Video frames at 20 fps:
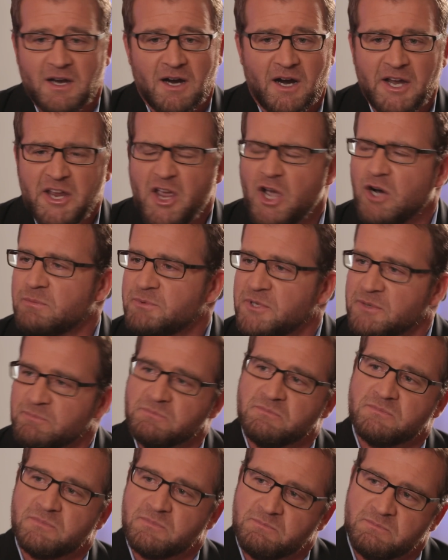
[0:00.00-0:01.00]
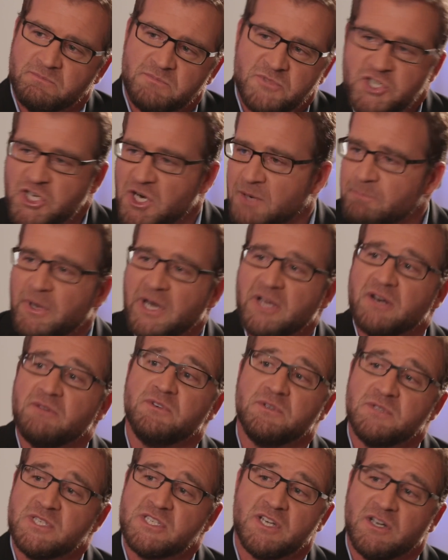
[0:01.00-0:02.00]
I helped him jump out of
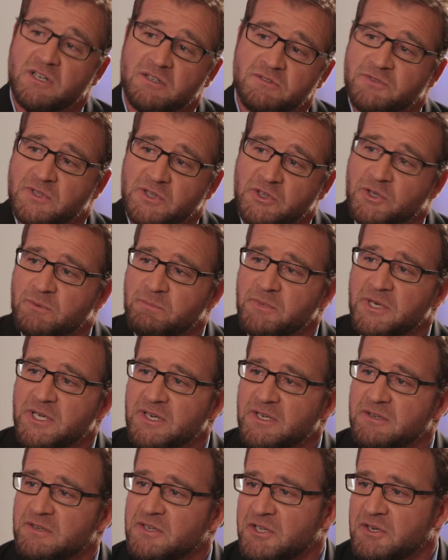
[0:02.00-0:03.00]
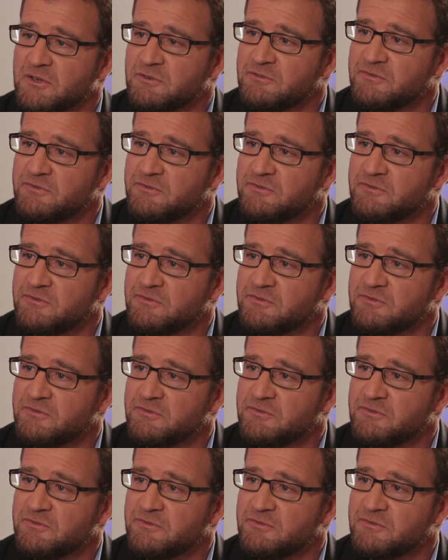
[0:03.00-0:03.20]
himself a little bit and, you know,